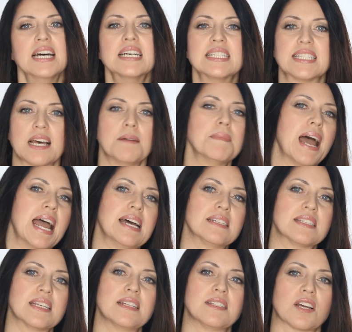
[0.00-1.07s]
Some
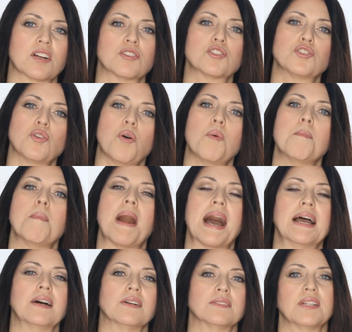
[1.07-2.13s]
acids are so
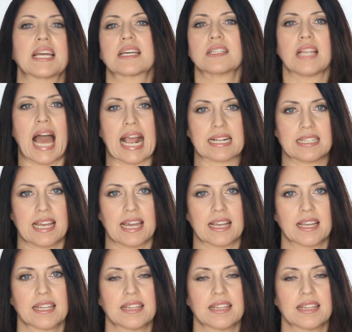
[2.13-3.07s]
mild, like lactic,